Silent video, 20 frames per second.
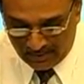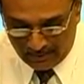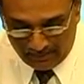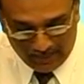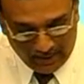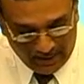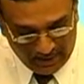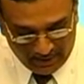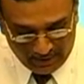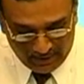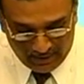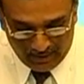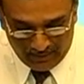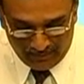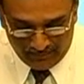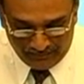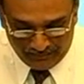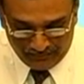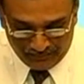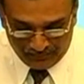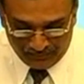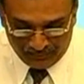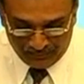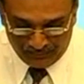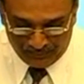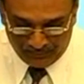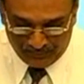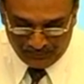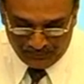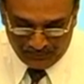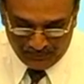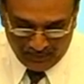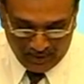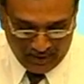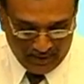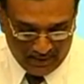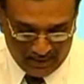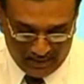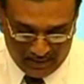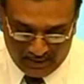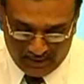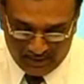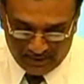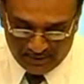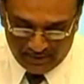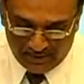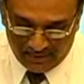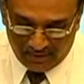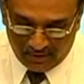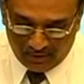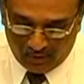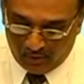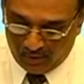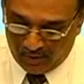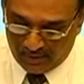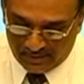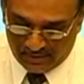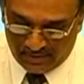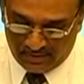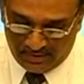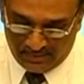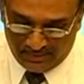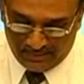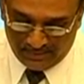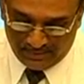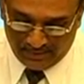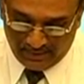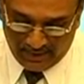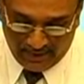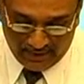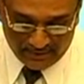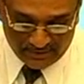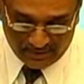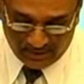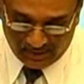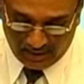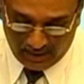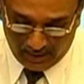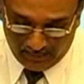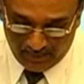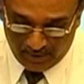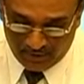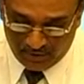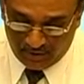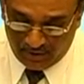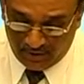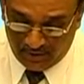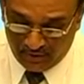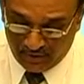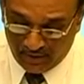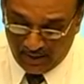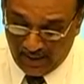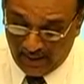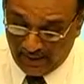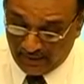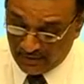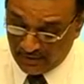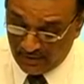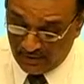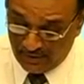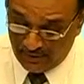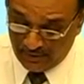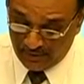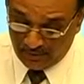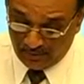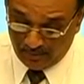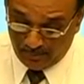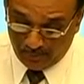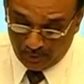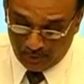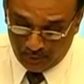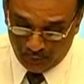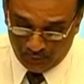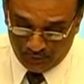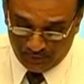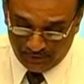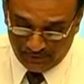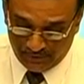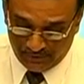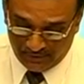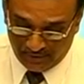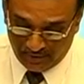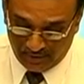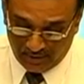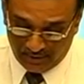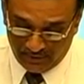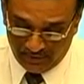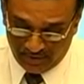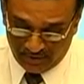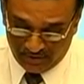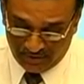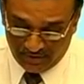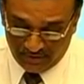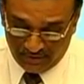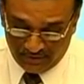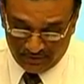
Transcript: parking, and external cost as climate change, accidents, pollutions, congestions,